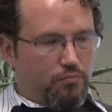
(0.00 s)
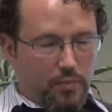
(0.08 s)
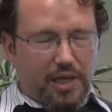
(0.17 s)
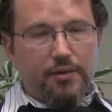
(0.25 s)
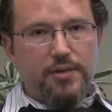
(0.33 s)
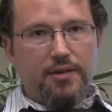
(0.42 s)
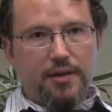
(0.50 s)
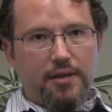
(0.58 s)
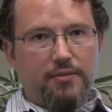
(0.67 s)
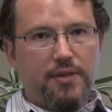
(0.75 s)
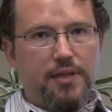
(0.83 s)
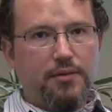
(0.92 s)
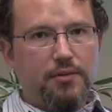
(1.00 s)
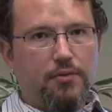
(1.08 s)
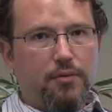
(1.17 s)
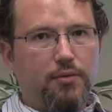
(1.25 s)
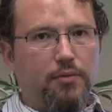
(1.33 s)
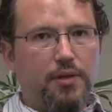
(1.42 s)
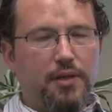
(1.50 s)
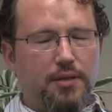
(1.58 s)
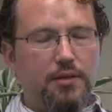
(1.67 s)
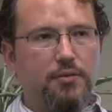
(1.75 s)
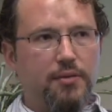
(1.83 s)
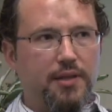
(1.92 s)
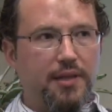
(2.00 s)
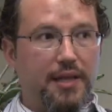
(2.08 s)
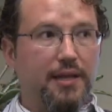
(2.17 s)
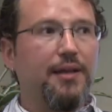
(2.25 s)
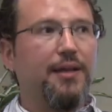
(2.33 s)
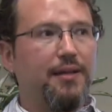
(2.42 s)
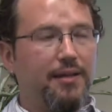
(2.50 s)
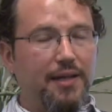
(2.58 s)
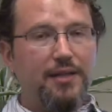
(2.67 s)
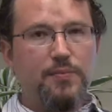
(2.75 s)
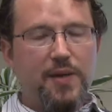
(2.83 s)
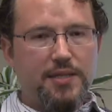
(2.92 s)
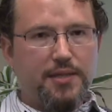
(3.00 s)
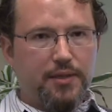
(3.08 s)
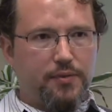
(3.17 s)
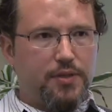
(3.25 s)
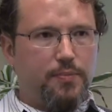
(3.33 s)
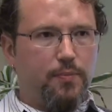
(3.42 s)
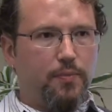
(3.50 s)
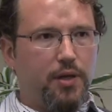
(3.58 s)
carries a lot of heat northward in the North Atlantic and, and is basically res